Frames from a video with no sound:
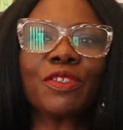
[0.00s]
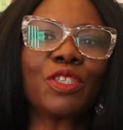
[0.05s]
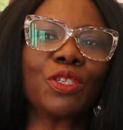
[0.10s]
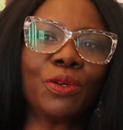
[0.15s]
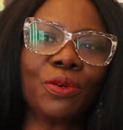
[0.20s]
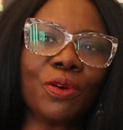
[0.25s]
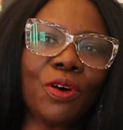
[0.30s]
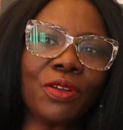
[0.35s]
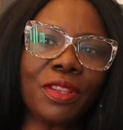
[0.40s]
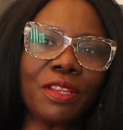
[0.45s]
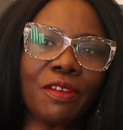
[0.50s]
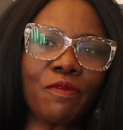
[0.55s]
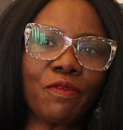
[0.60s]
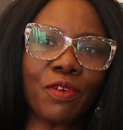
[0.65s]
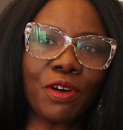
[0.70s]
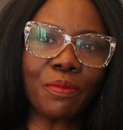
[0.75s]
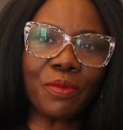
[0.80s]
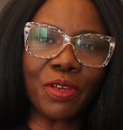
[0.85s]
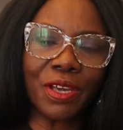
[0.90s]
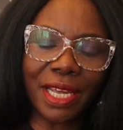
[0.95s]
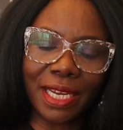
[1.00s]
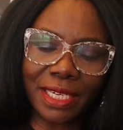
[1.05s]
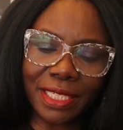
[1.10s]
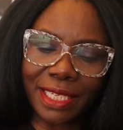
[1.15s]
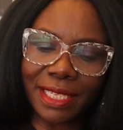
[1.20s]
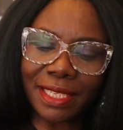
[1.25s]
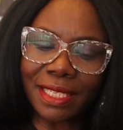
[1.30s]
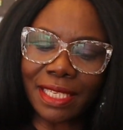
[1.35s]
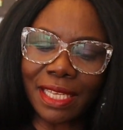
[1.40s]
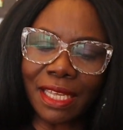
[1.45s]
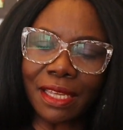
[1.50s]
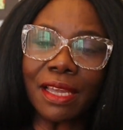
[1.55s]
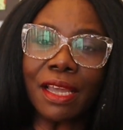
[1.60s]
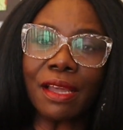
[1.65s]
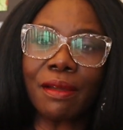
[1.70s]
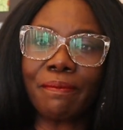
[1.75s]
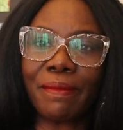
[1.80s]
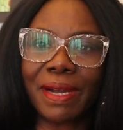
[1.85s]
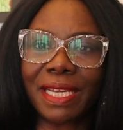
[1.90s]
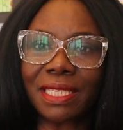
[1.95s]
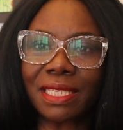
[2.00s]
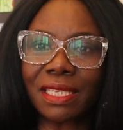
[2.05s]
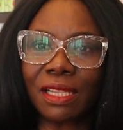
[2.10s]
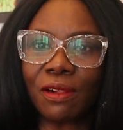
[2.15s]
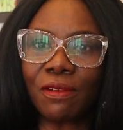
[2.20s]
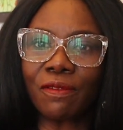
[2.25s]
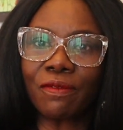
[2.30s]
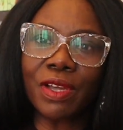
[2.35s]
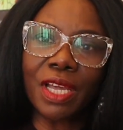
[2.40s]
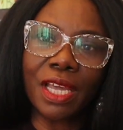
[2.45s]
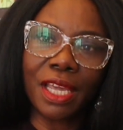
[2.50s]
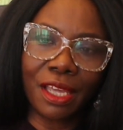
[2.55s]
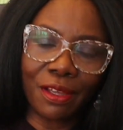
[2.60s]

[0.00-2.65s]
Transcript: So on the form you can just say myself